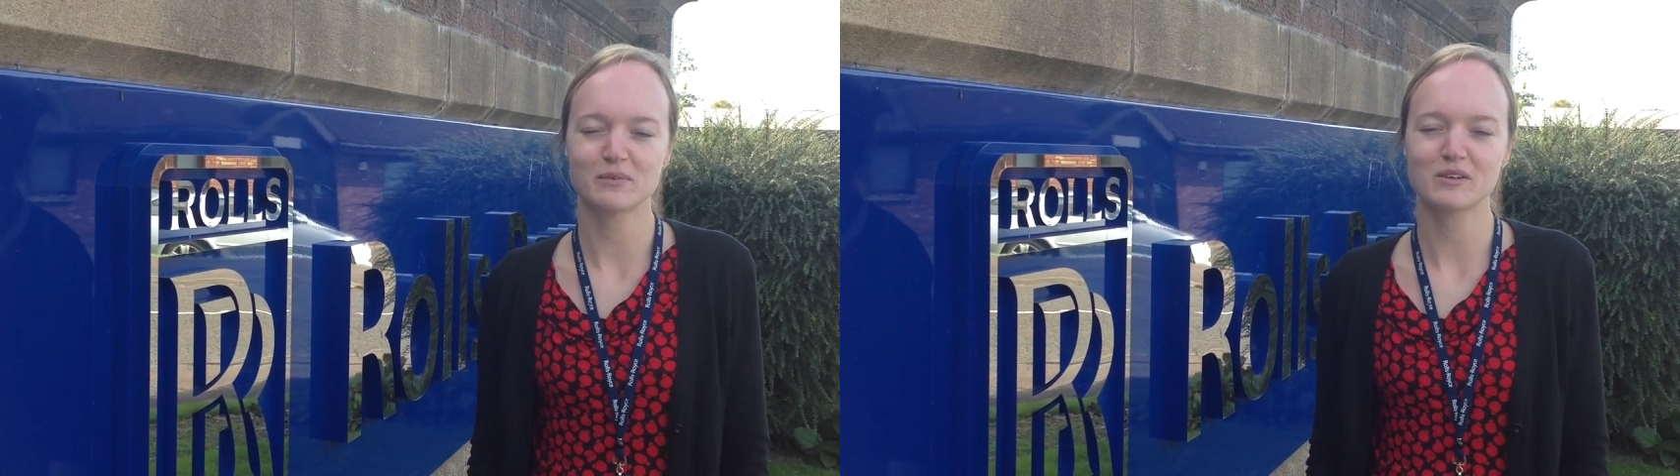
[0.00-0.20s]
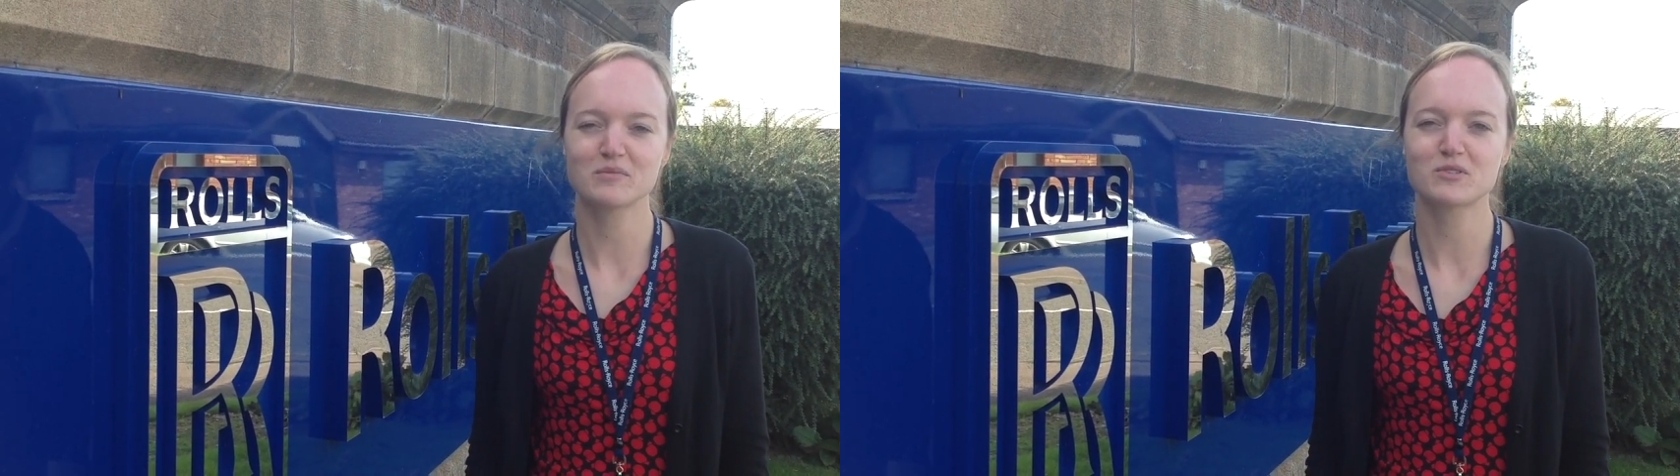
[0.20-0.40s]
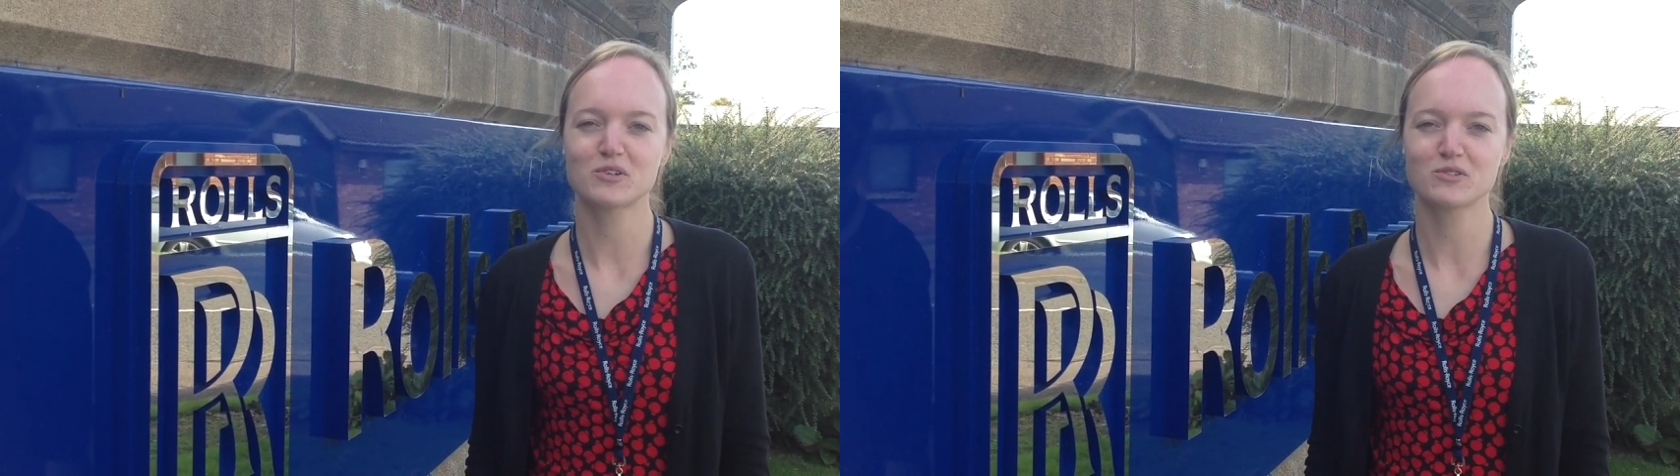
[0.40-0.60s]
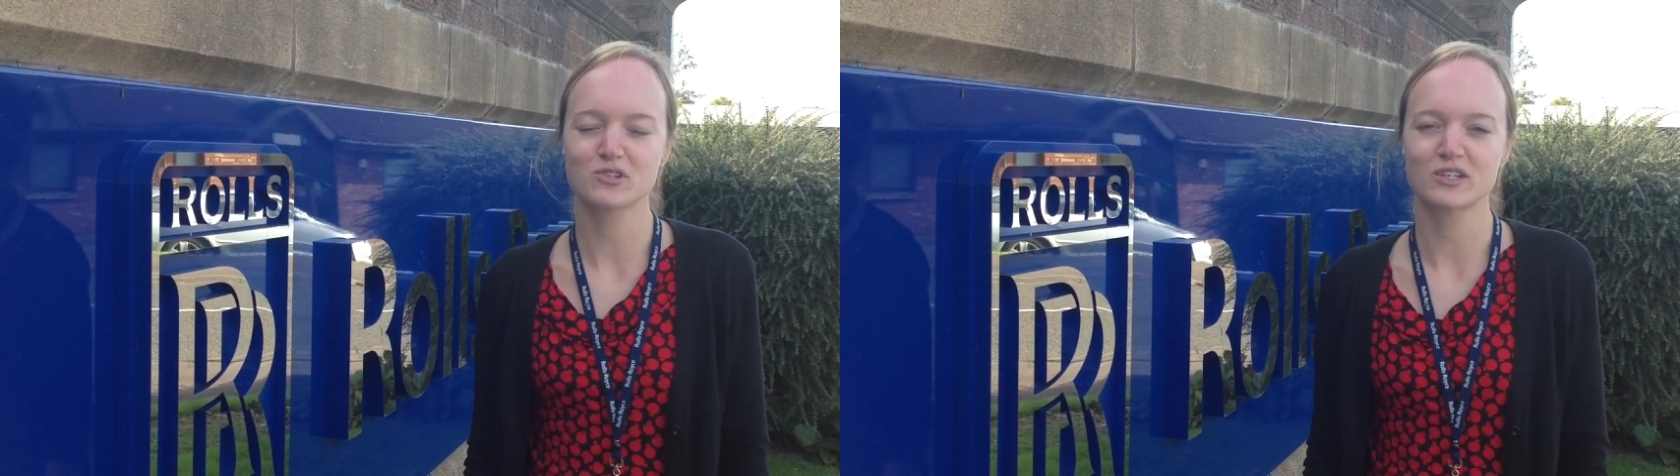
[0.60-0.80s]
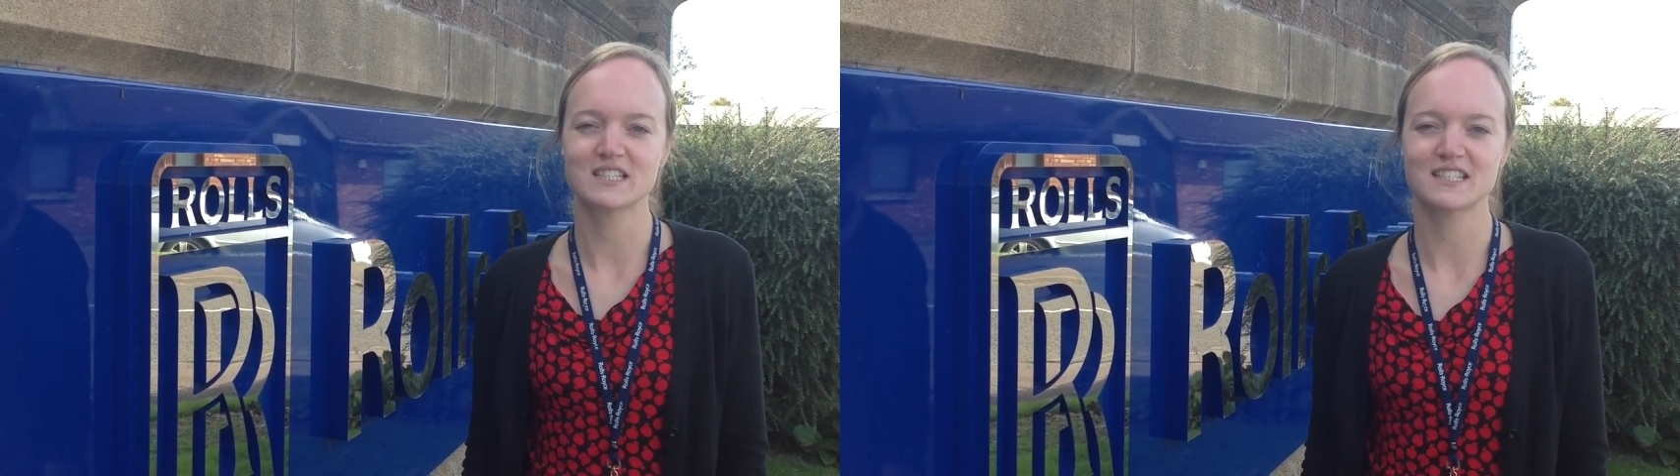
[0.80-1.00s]
Welcome to Rolls
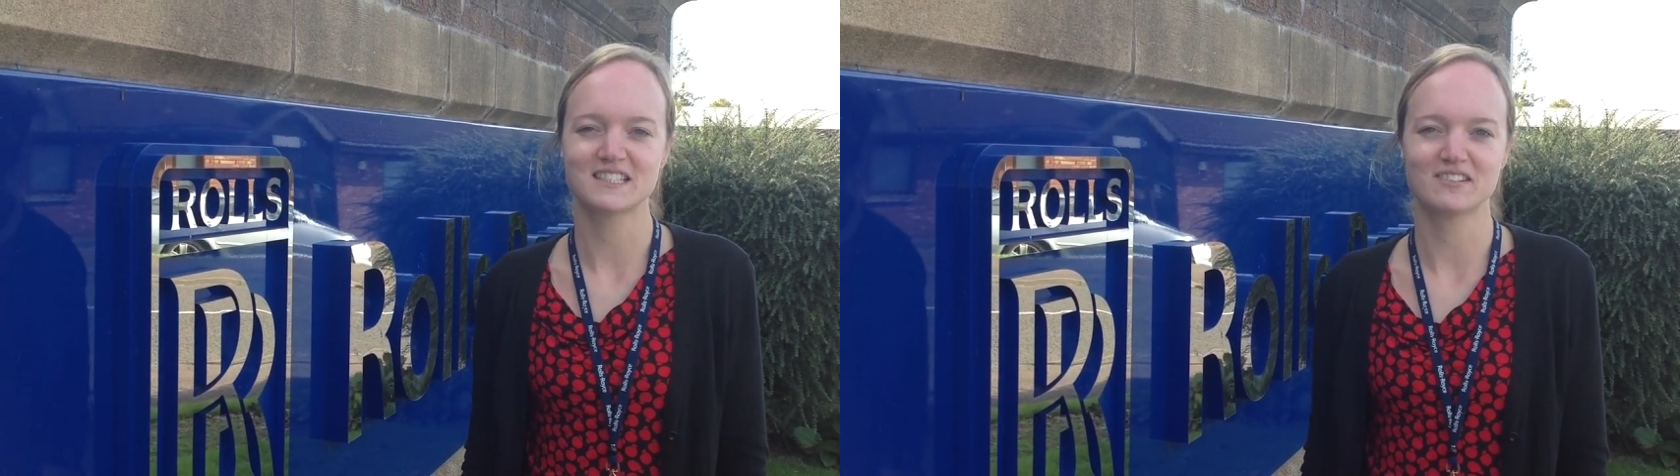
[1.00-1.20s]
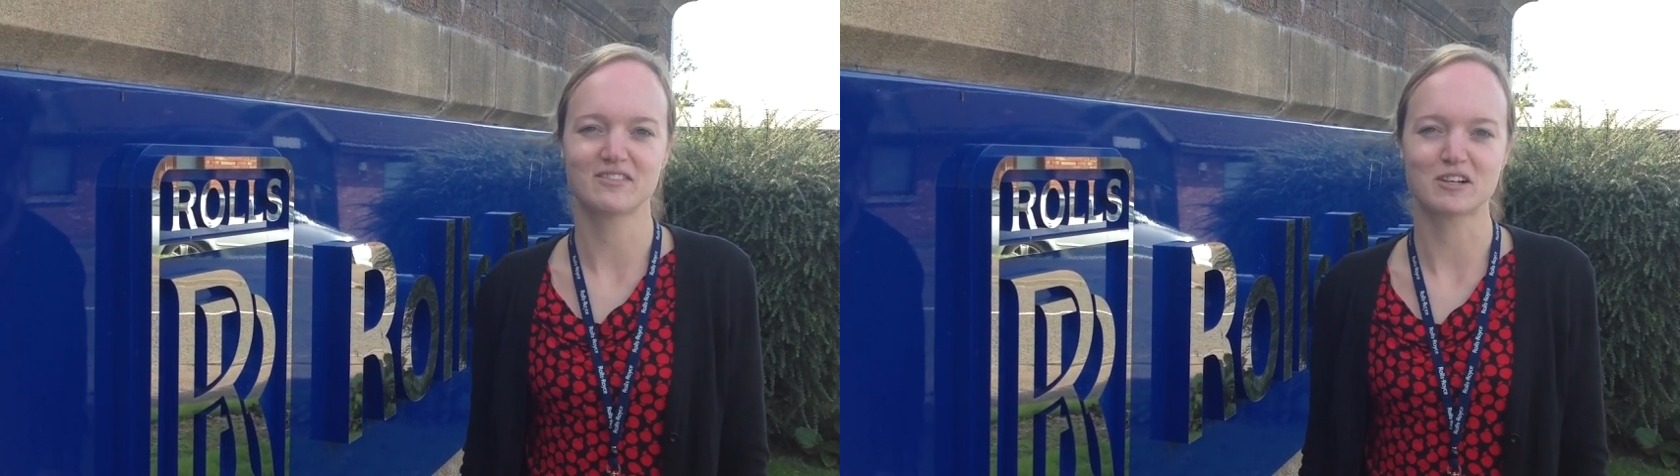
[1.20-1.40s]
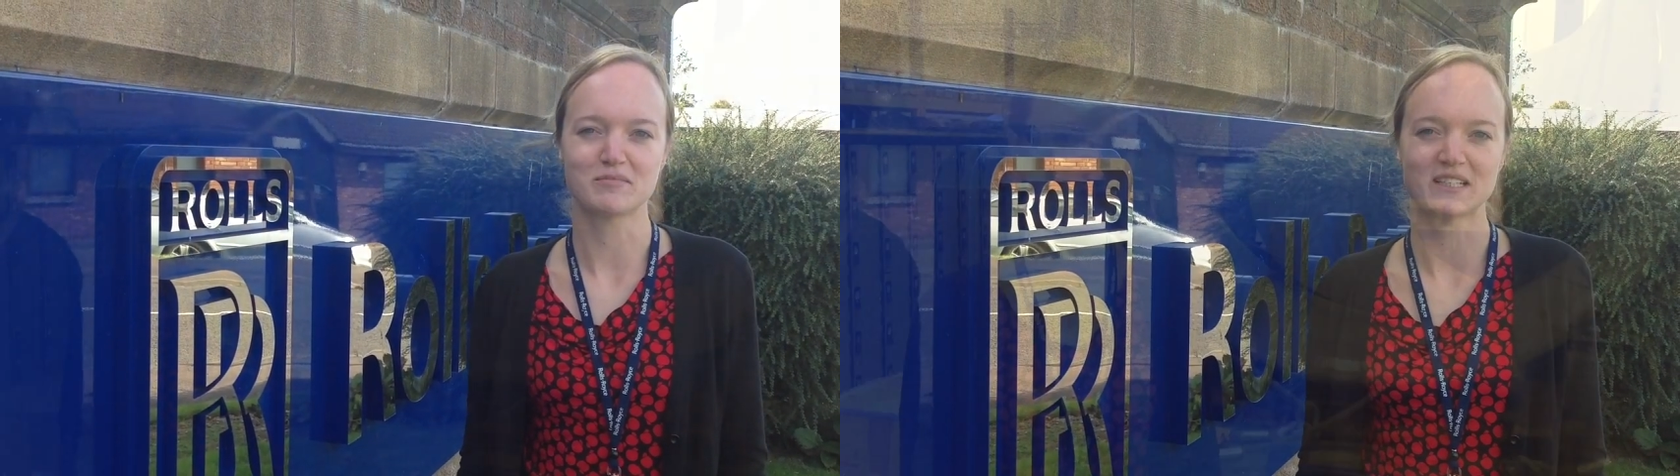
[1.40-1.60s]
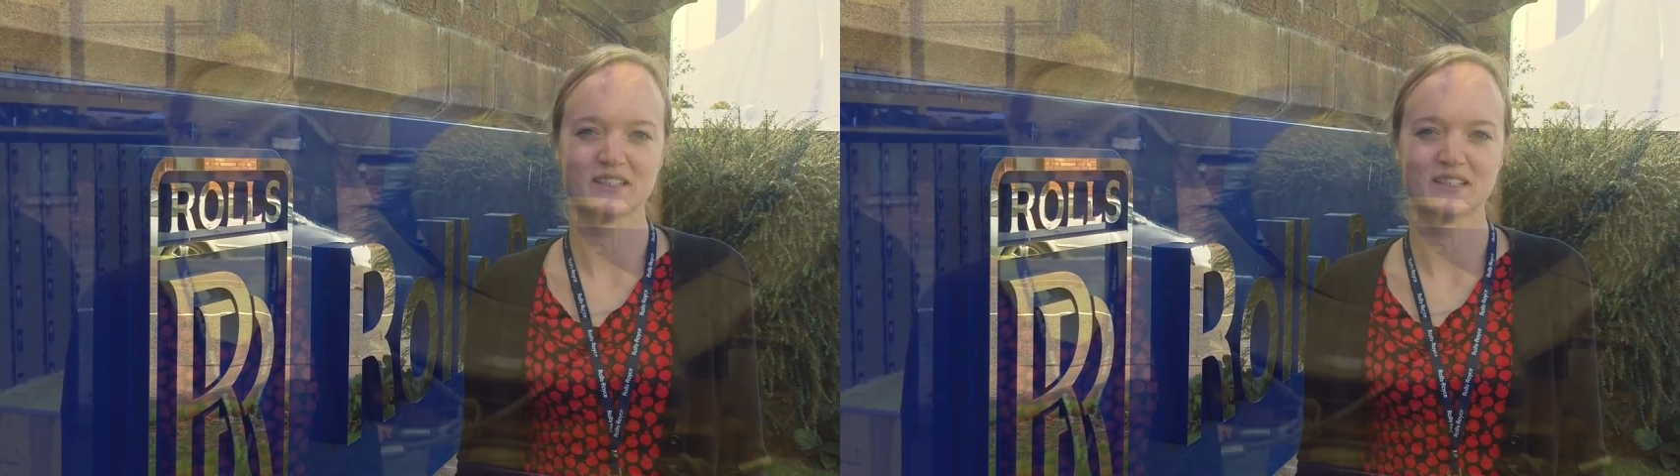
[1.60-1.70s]
Royce in Dunfermline.